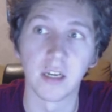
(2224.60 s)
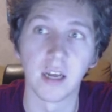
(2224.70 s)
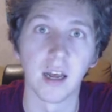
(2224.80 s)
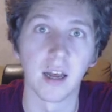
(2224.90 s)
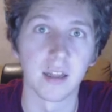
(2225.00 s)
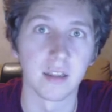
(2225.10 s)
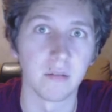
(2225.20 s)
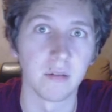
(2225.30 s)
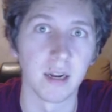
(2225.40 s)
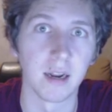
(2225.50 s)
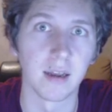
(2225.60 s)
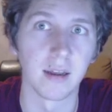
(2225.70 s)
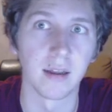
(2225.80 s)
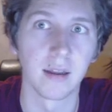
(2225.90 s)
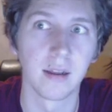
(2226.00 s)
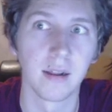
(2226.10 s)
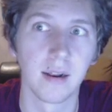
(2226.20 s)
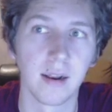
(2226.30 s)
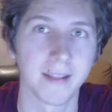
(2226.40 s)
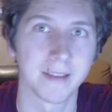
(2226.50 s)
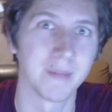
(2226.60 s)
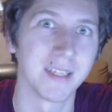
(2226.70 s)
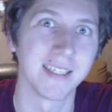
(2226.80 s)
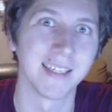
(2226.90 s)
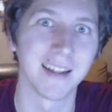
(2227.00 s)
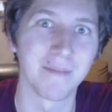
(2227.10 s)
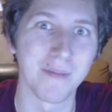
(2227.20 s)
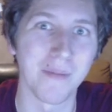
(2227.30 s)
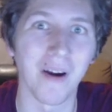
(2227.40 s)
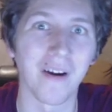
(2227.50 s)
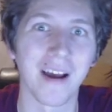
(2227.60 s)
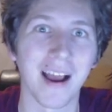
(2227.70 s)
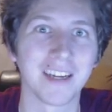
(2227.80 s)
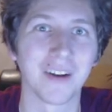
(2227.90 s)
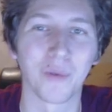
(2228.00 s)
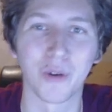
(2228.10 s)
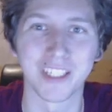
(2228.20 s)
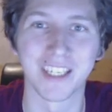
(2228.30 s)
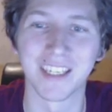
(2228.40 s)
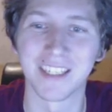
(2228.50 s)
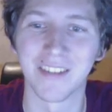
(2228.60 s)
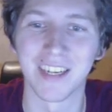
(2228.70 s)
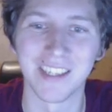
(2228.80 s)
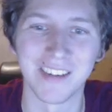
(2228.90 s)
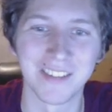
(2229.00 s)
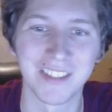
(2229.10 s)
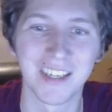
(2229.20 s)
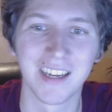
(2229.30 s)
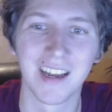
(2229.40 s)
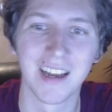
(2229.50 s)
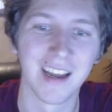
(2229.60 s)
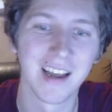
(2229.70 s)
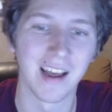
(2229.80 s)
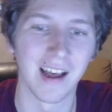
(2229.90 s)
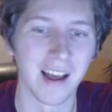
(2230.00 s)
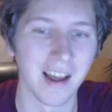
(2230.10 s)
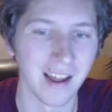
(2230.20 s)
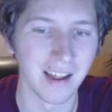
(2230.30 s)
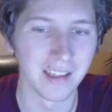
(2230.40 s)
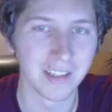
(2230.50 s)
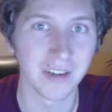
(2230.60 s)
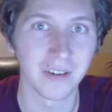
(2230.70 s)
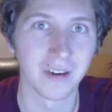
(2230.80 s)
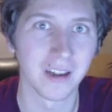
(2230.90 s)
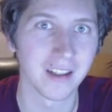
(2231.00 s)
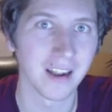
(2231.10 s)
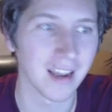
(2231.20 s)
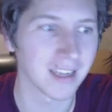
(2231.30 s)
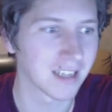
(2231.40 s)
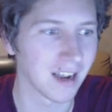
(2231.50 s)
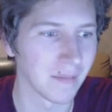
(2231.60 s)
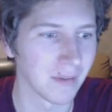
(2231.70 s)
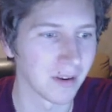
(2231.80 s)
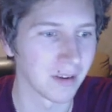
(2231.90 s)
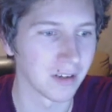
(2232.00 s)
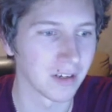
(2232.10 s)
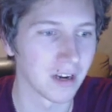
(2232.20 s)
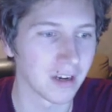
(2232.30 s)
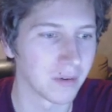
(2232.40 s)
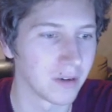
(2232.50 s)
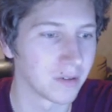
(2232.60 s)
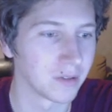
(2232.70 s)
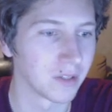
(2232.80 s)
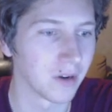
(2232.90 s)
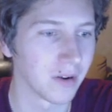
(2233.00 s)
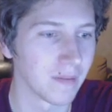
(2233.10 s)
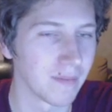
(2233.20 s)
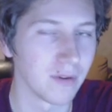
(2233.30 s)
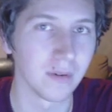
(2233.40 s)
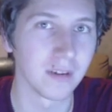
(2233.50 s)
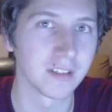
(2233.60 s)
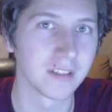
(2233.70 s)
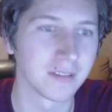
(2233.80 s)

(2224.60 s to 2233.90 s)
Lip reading: It really lets me see that people are actually watching these videos. So until next time, good luck with those token pools.